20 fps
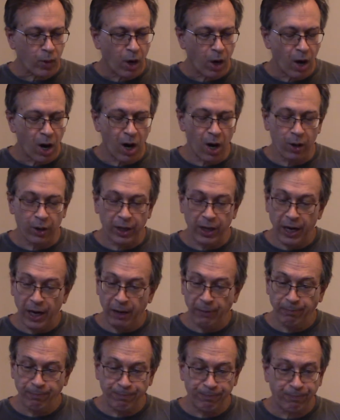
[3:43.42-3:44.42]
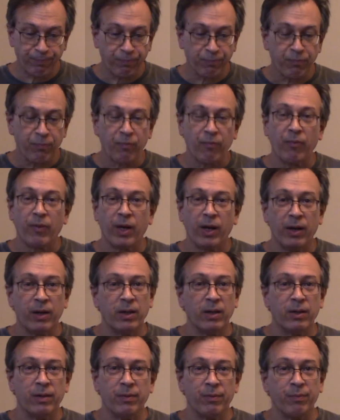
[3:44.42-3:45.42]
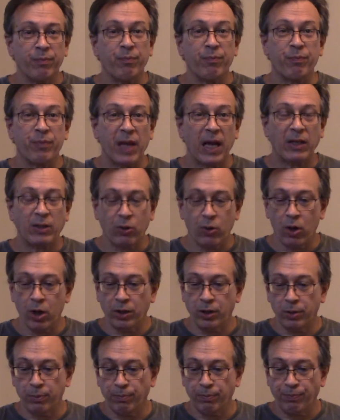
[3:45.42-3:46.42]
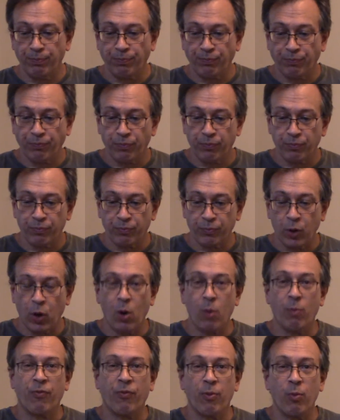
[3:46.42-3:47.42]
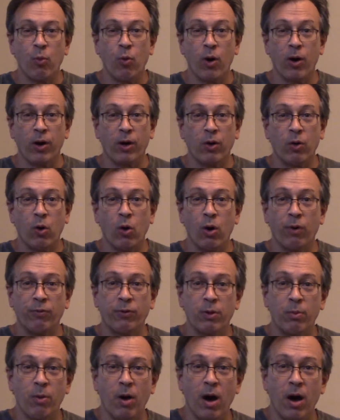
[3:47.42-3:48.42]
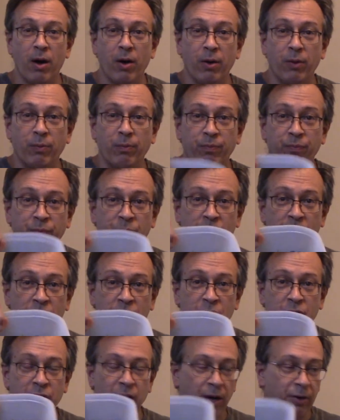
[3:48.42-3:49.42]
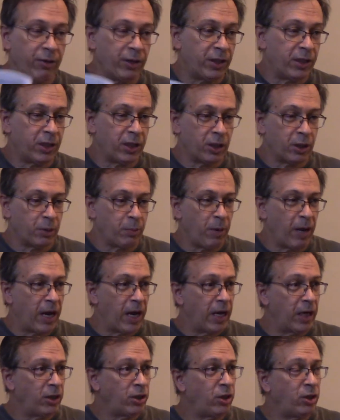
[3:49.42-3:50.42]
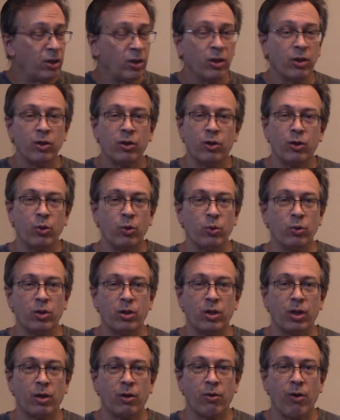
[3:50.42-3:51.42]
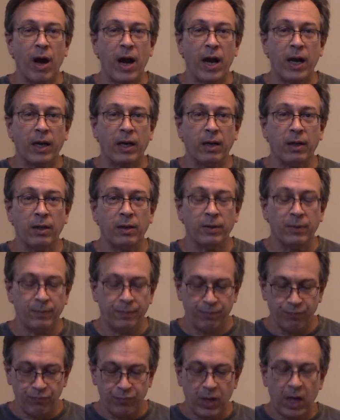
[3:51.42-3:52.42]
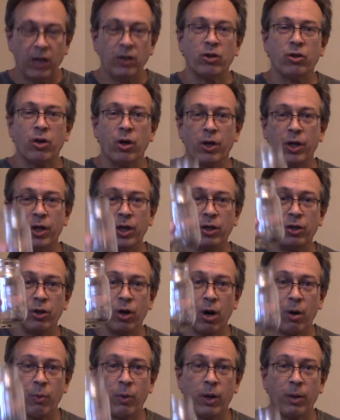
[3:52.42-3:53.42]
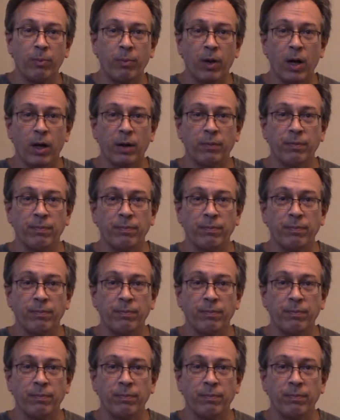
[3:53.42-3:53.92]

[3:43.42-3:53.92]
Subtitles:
Oh yeah, that's awesome. Home from work, off tomorrow, cherries to smash, tunes to crank. I'll show you the jar when I'm done.